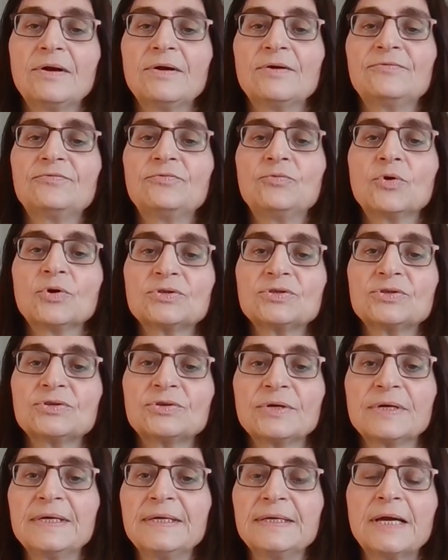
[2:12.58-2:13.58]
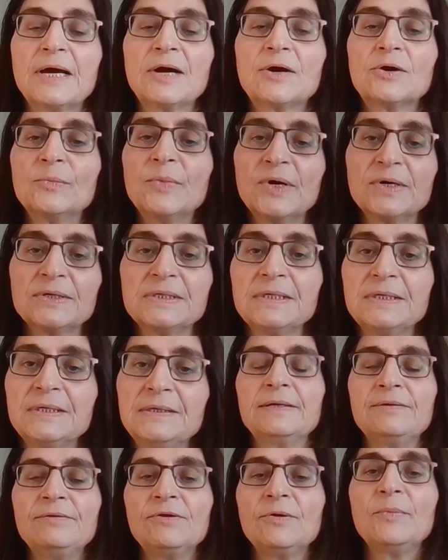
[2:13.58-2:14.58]
of water in our body.
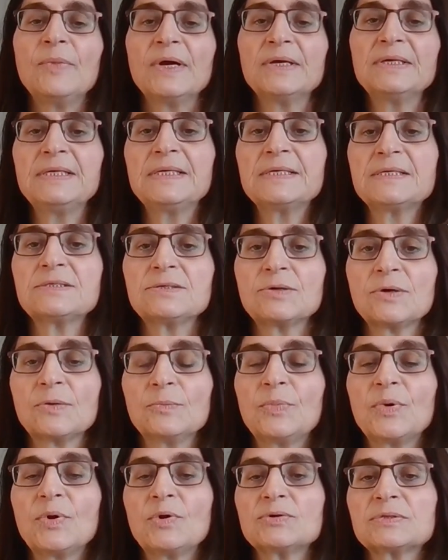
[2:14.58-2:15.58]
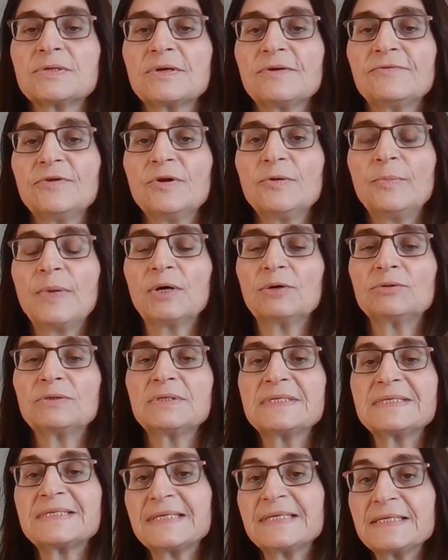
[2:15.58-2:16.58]
And the body is composed of
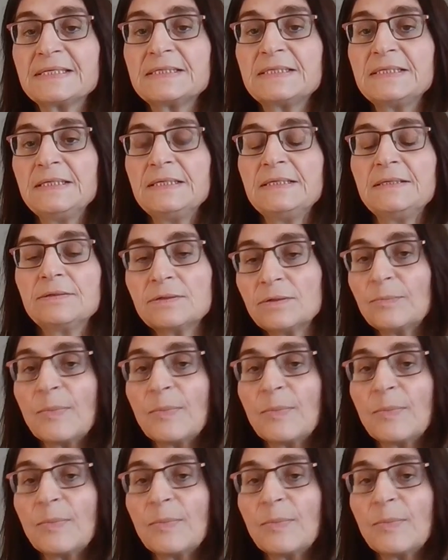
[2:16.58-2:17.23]
about 60%